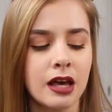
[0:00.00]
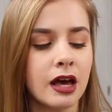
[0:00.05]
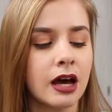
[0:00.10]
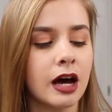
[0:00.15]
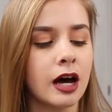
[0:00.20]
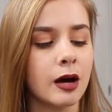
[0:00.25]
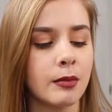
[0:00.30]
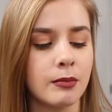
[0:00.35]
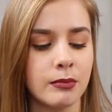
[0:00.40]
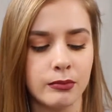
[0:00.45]

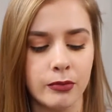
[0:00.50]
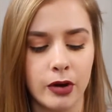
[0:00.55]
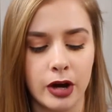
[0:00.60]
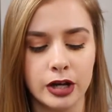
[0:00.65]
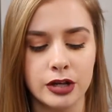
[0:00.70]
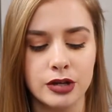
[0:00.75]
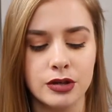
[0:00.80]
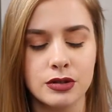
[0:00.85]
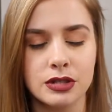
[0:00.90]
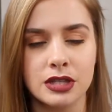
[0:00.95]
Um, I
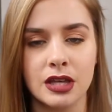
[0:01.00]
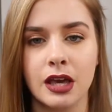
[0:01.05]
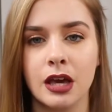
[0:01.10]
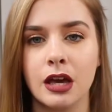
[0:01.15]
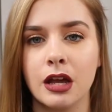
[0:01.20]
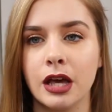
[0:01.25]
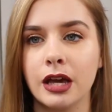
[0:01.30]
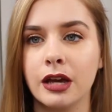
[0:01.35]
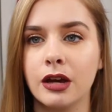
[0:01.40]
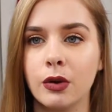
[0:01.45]
use it
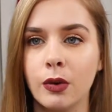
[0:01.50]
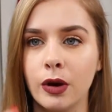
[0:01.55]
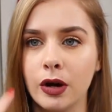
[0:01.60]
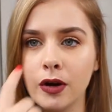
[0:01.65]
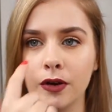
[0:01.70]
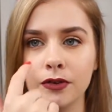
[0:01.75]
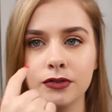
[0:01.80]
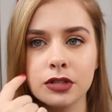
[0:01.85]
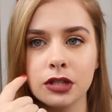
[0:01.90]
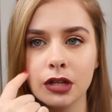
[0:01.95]
like quite
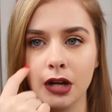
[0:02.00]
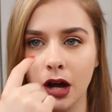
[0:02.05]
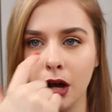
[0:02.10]
often.